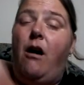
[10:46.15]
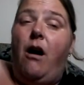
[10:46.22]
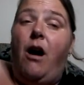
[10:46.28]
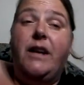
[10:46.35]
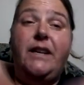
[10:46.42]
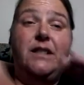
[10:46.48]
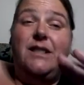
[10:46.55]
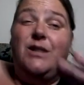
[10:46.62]

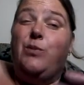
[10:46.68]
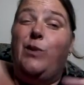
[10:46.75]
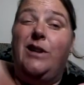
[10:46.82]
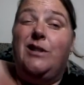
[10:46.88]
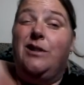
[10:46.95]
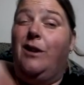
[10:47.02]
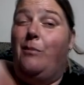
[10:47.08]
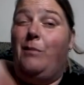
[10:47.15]
I didn't swear
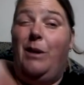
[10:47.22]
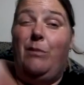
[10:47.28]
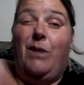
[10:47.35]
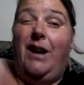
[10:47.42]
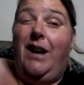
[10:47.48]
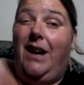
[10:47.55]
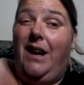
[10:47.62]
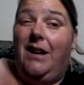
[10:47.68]
till I met
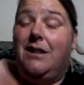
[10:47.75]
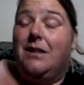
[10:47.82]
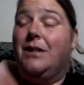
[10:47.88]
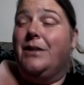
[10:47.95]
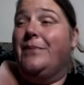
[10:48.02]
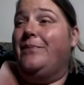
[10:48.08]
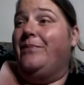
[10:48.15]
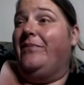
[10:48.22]
my
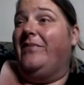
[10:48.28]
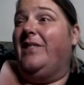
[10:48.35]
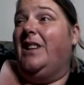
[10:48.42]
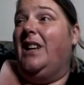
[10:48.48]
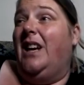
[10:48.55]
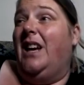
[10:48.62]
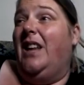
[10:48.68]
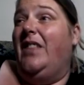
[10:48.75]
ex,
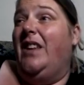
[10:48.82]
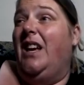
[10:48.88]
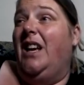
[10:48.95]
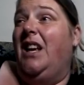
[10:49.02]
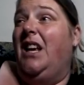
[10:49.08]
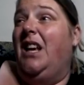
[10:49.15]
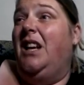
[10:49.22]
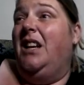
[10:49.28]
and
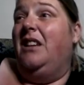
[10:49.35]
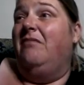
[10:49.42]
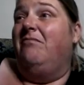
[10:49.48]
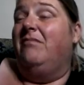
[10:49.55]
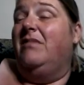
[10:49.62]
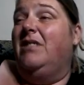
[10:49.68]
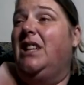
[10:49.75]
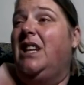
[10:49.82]
then
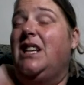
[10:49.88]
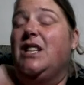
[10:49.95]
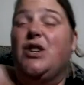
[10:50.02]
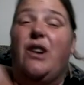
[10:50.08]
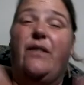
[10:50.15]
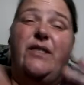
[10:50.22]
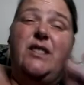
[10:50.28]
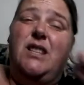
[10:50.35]
his
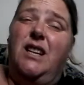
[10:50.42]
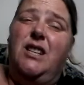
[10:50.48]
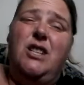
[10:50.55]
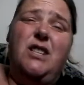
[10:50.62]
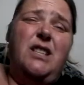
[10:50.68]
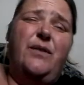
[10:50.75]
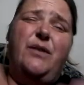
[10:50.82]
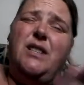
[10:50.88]

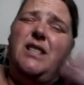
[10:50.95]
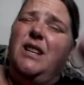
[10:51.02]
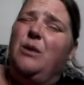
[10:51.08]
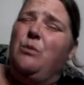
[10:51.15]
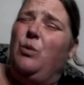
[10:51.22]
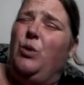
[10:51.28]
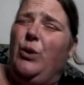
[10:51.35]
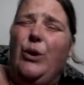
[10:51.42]
conversations, every
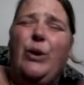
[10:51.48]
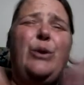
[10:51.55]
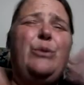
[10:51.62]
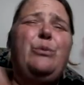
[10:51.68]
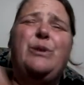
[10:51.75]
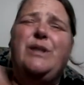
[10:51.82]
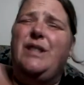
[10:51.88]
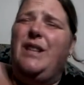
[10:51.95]
second
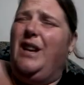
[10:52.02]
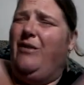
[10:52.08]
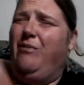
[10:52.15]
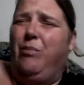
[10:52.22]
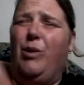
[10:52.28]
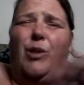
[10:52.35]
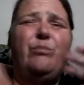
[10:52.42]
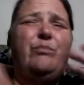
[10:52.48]
word was the
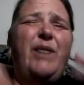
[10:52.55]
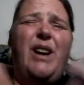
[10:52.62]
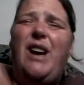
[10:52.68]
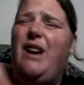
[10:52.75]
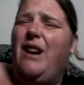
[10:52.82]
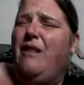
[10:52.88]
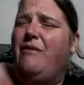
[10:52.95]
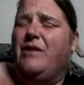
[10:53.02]
F-bomb.
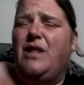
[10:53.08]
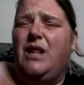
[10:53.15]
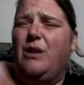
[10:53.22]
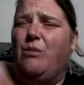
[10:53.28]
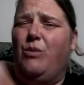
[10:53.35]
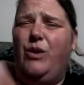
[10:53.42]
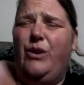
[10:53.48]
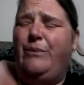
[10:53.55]
Every
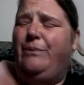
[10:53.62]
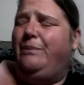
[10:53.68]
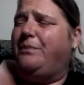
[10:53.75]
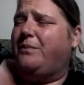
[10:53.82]
second word.